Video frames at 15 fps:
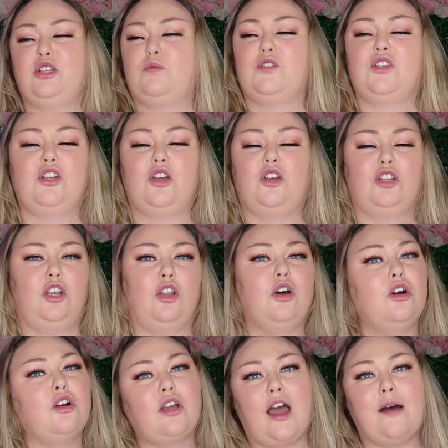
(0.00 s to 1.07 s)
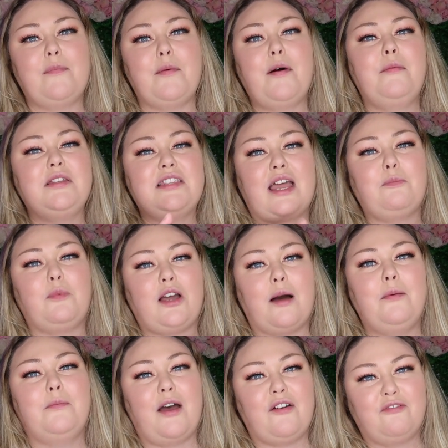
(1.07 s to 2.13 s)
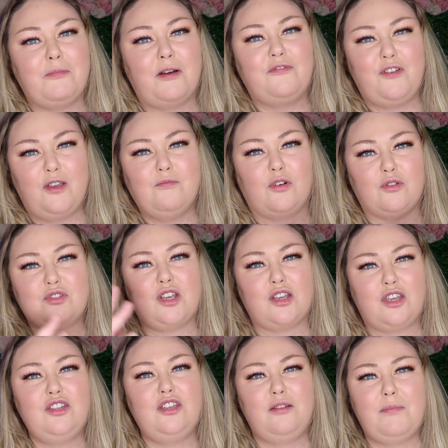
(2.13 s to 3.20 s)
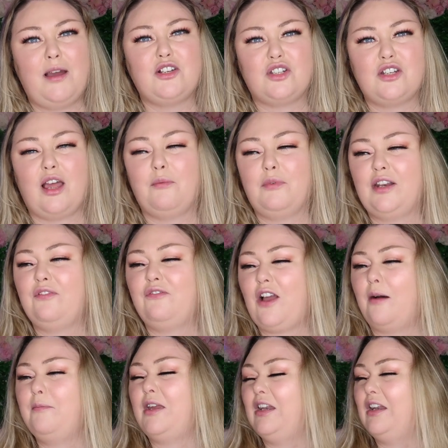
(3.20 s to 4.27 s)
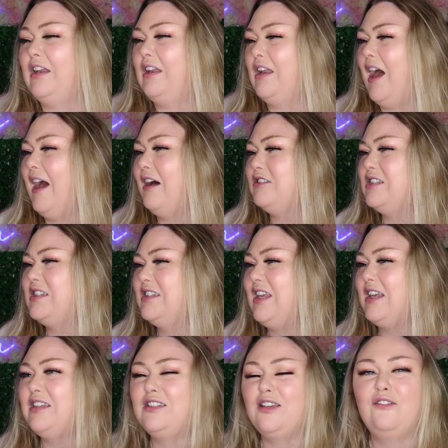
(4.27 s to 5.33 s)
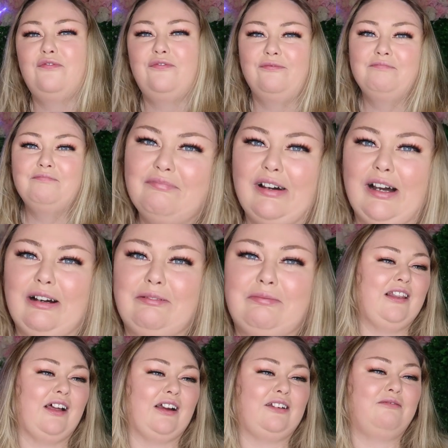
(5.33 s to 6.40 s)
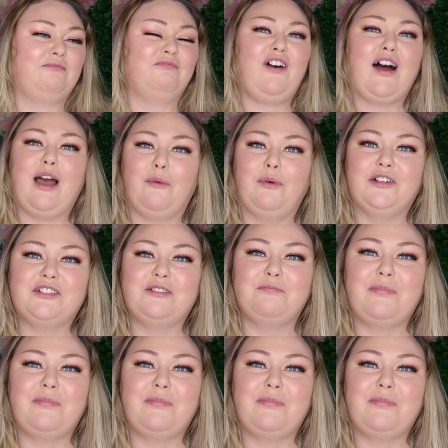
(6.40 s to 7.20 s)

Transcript: just wasn't a good look. And my mum and dad were coming back from a funeral. So can you imagine that when they've come in and the house stinks of, well, like firewood